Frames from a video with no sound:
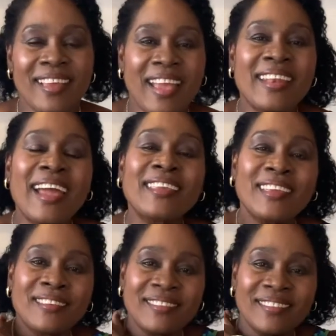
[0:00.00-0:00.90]
And I
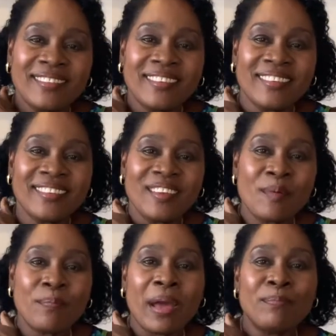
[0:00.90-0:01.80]
can
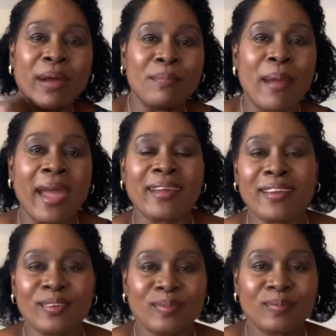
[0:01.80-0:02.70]
pat my back
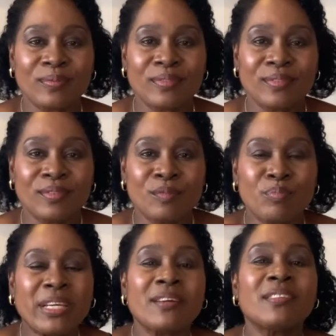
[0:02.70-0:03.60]

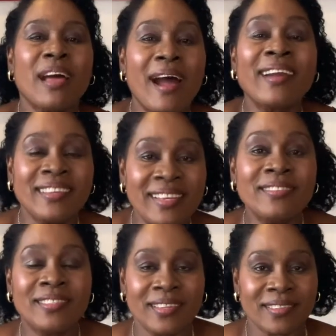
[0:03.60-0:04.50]
because I
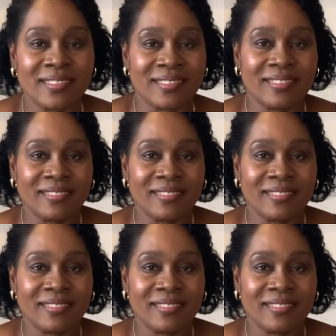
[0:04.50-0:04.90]
did this.